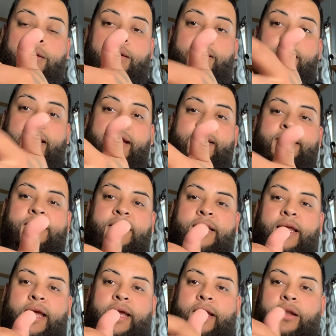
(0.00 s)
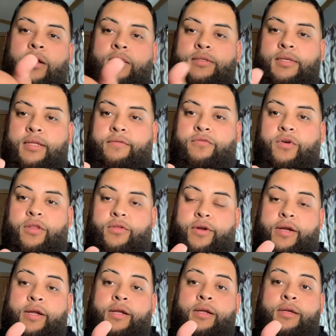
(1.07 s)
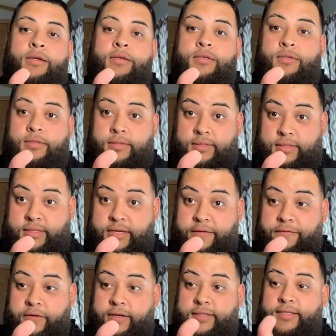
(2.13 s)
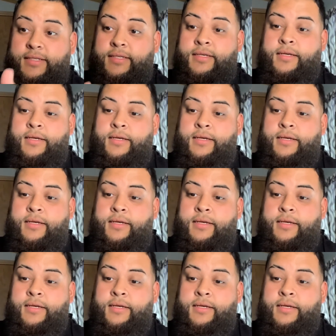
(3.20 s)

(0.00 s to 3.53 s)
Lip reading: 19 and also in the 43. Difference